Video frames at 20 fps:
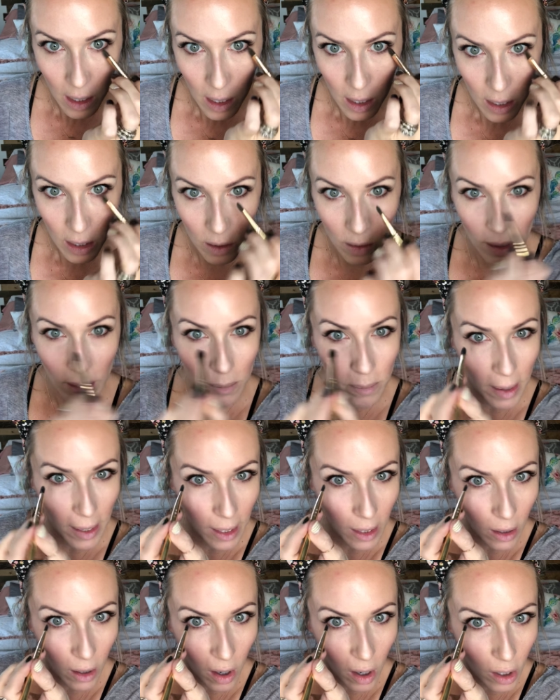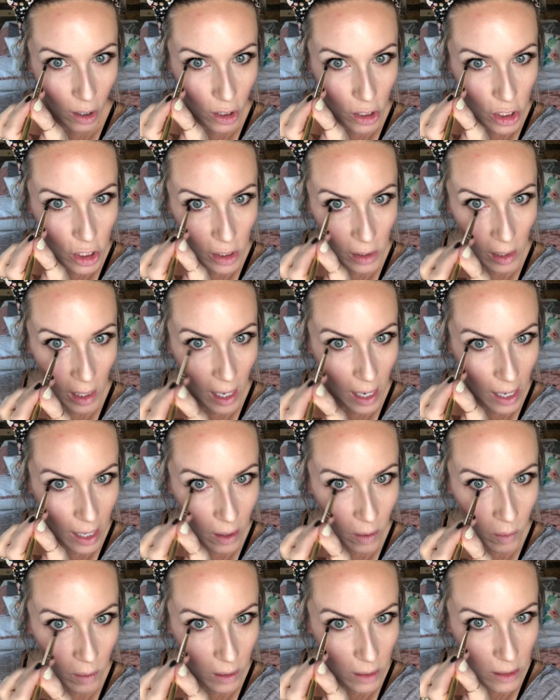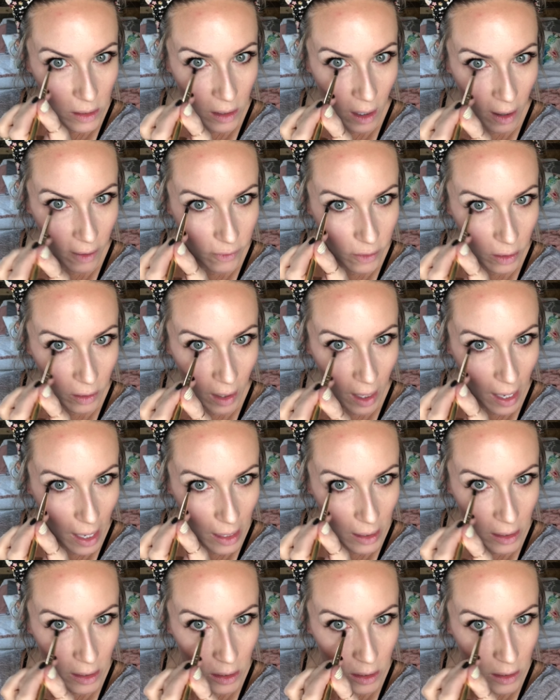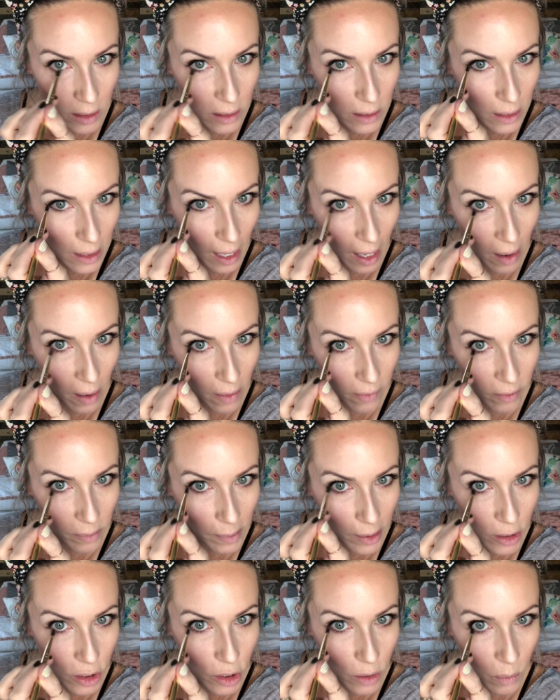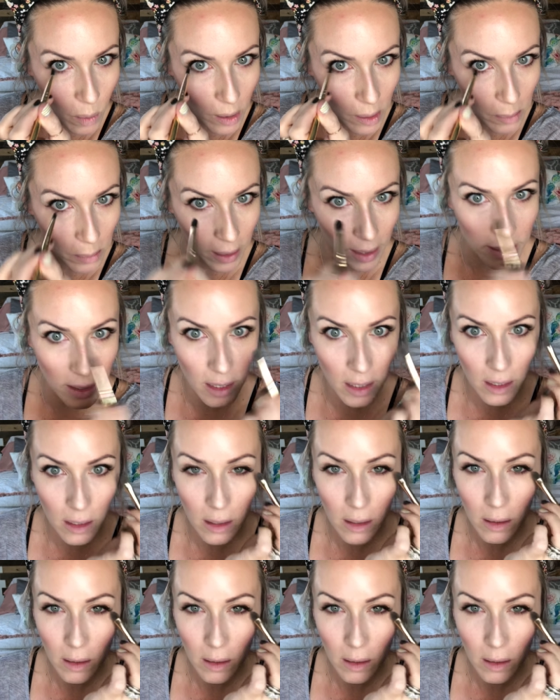You can make it a harsher line or a softer line at just however much you want to blend it.